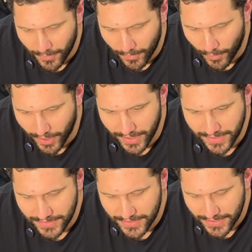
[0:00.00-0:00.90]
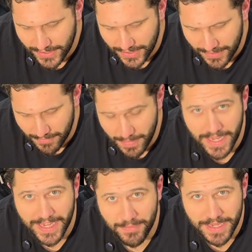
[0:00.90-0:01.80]
was
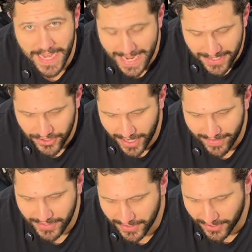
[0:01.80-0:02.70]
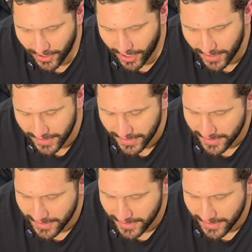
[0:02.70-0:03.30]
making me hate driving the car